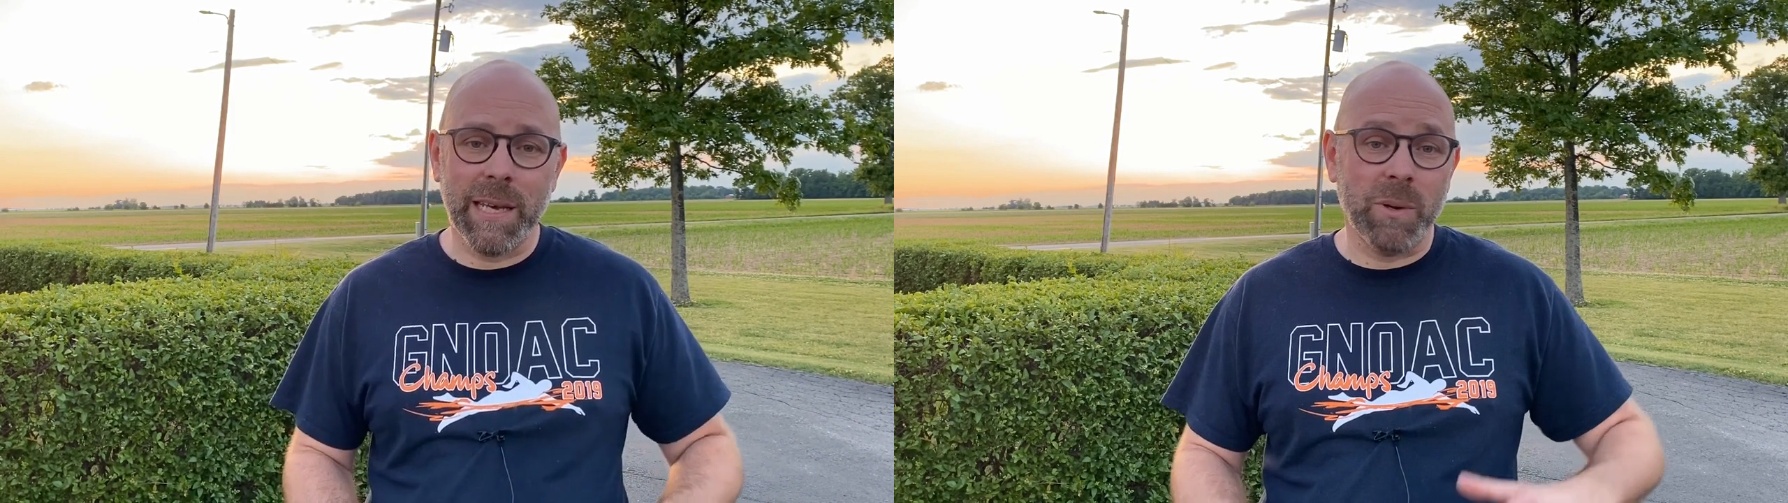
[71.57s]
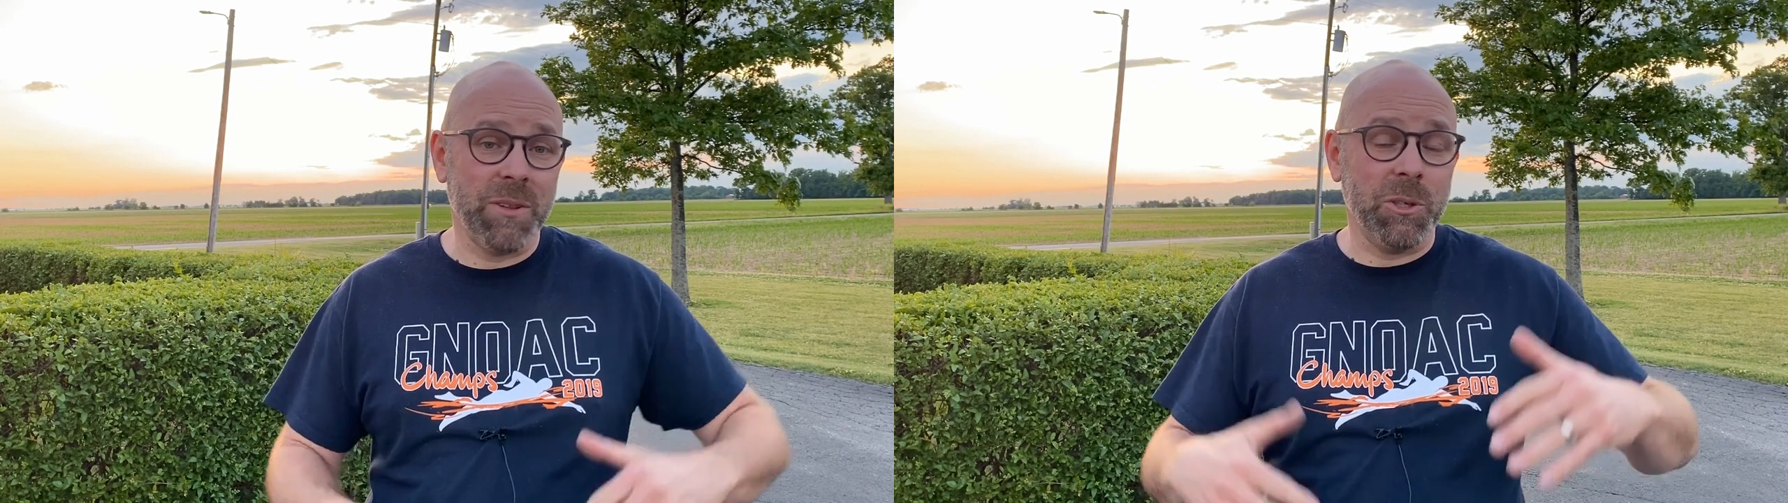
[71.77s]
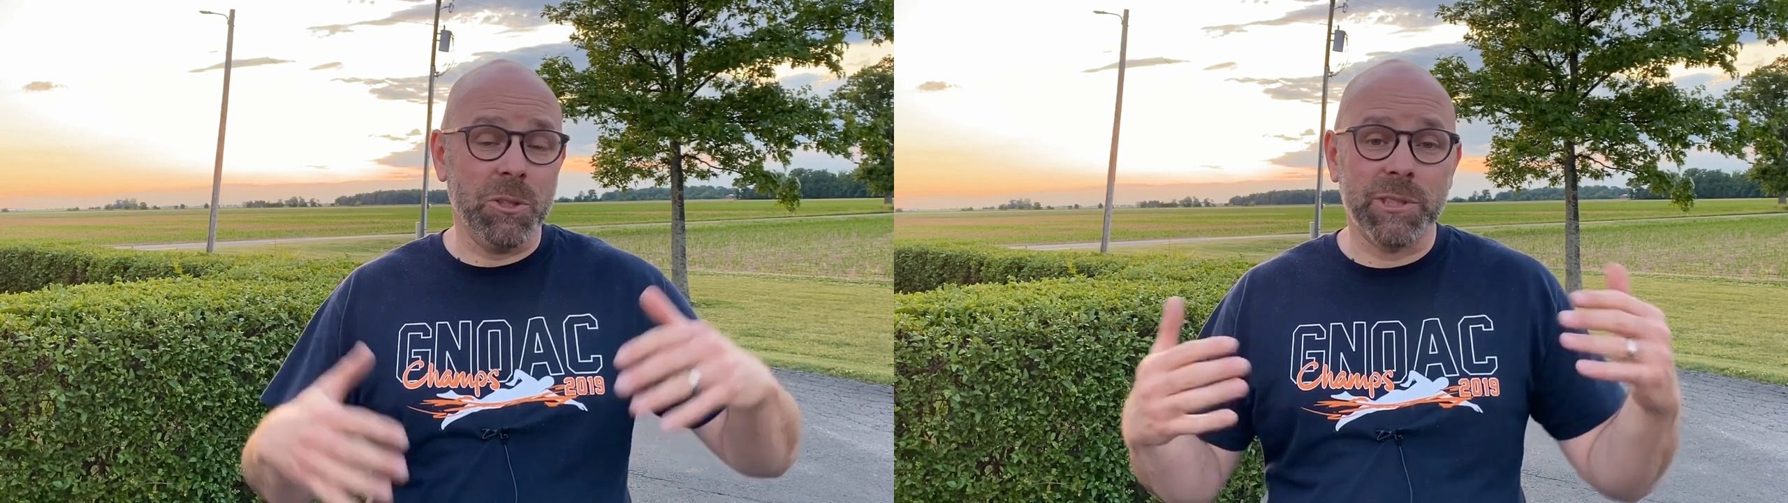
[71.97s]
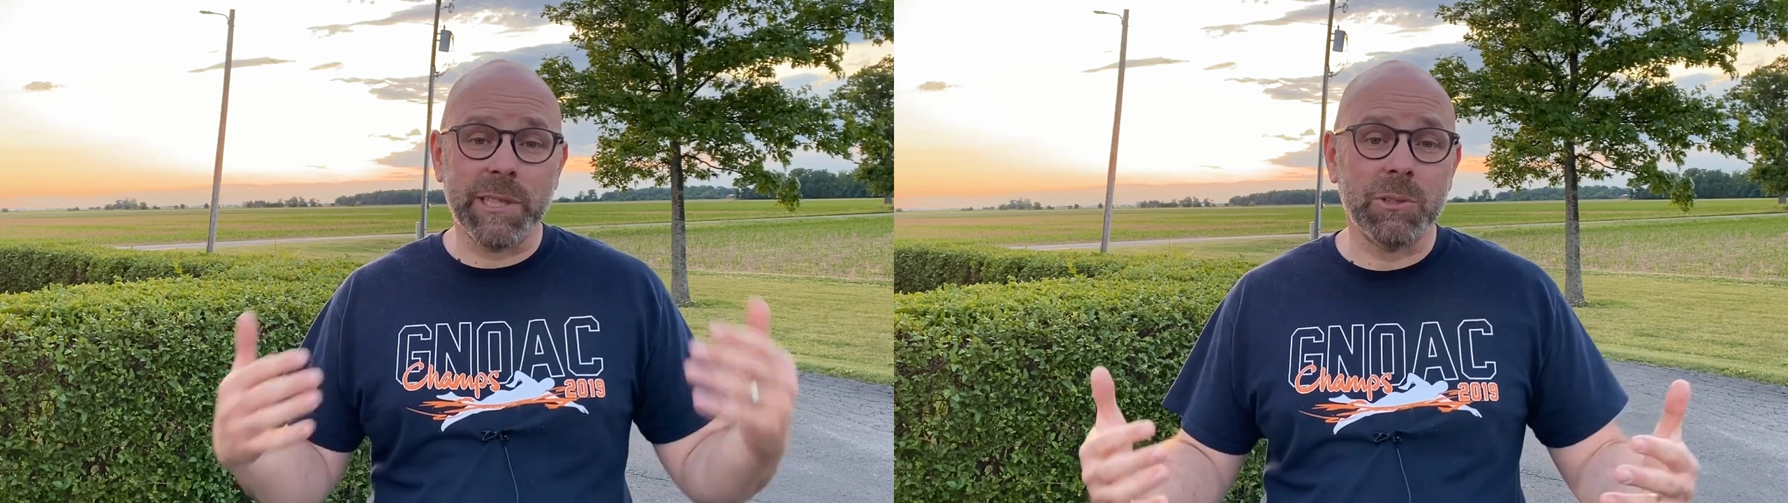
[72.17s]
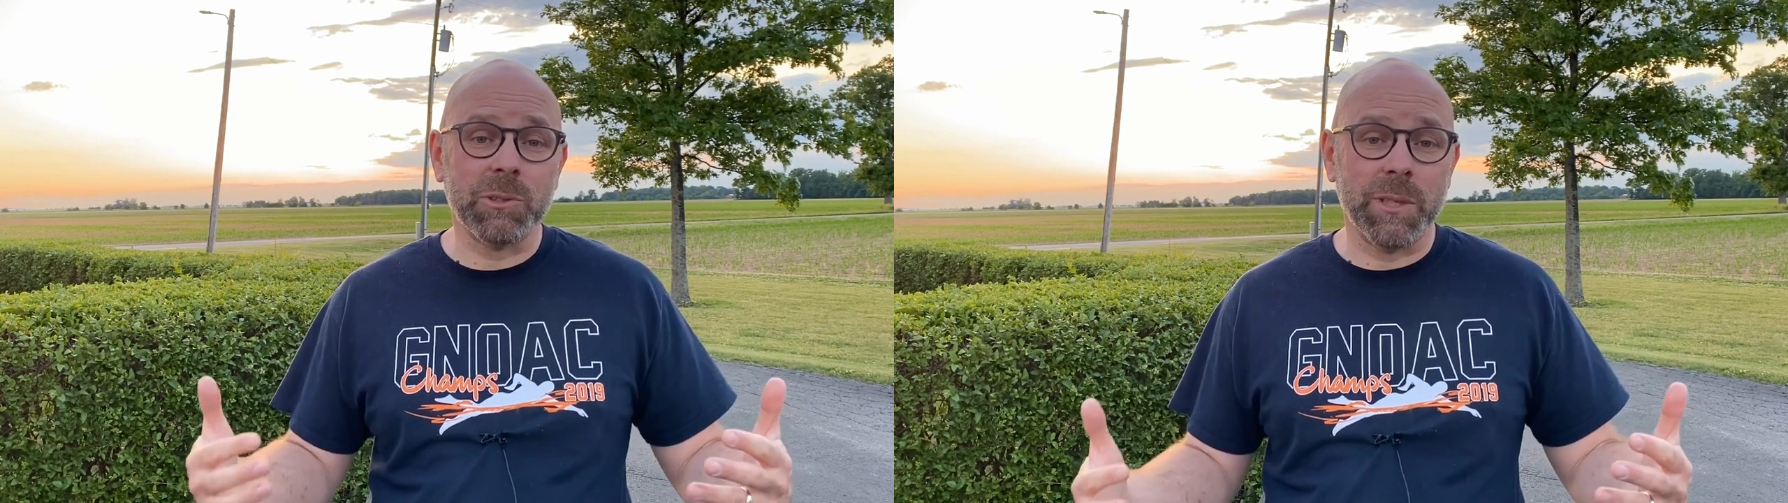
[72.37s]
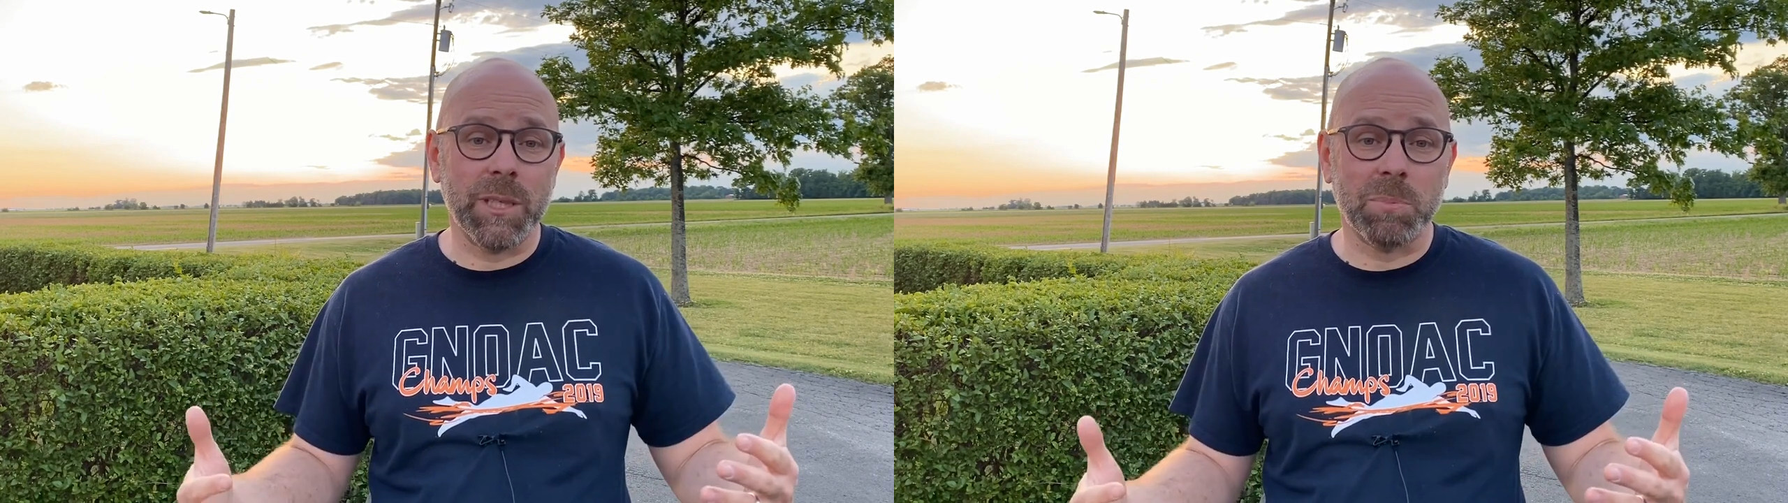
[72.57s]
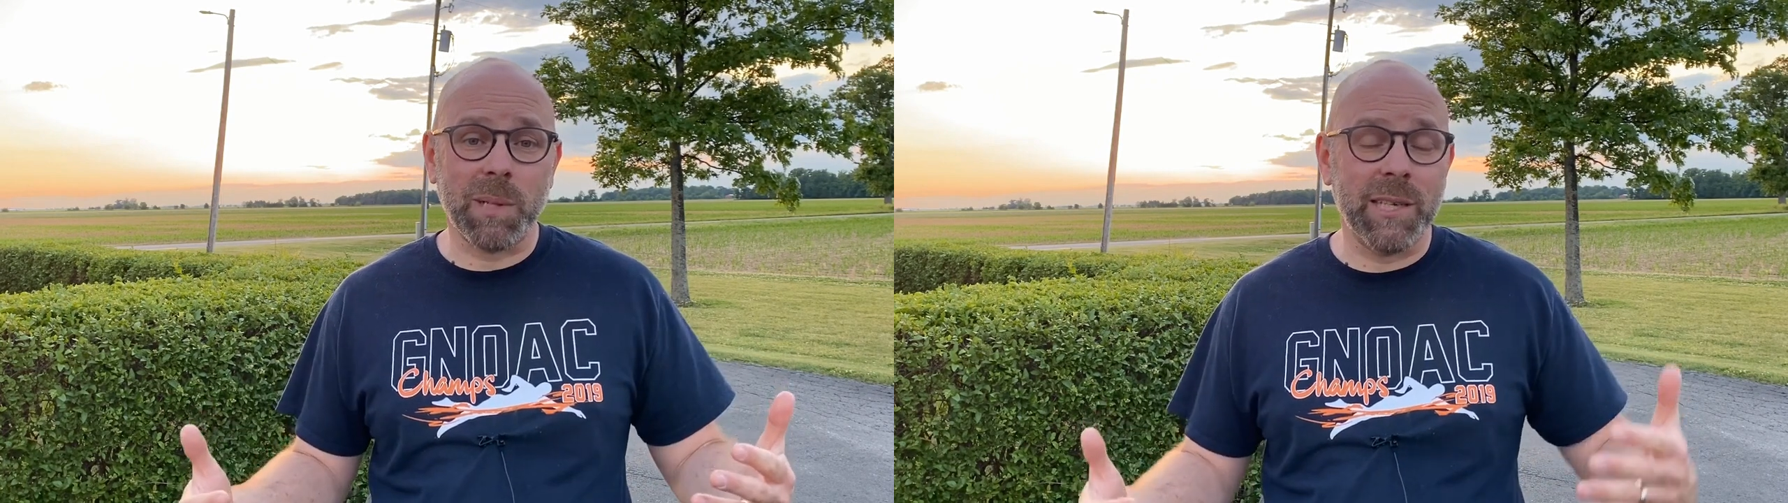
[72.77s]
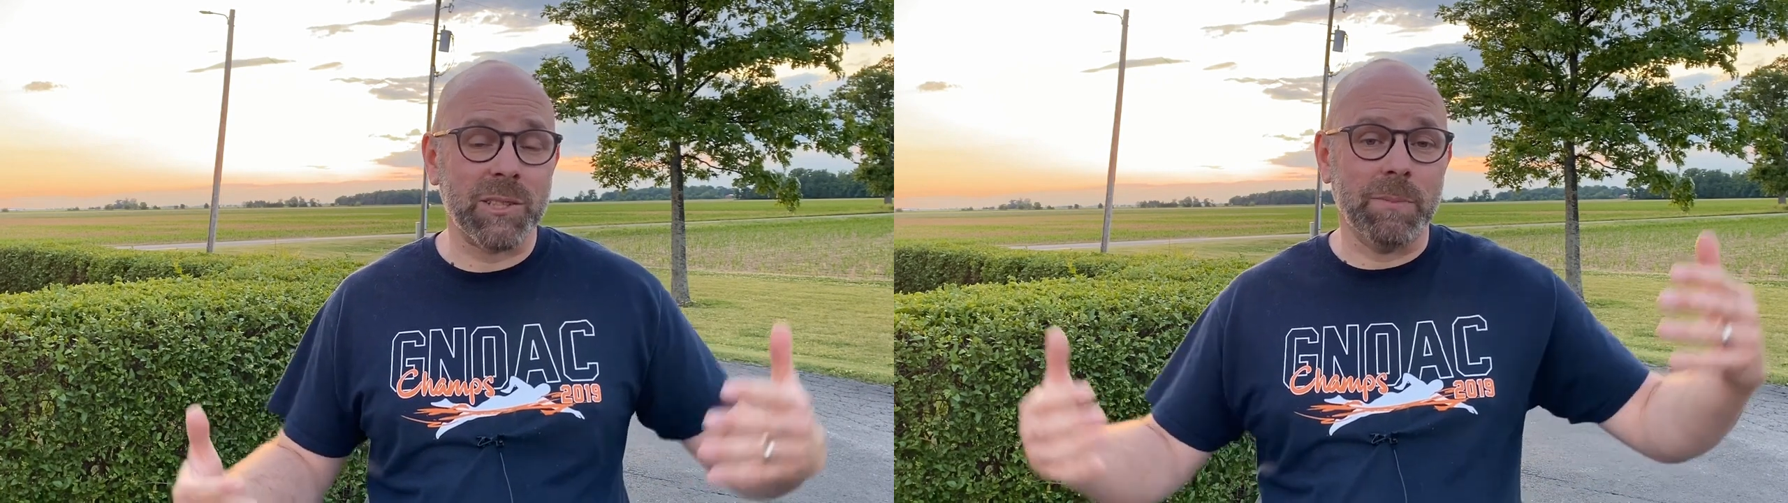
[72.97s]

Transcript: whether you're sheltering your place,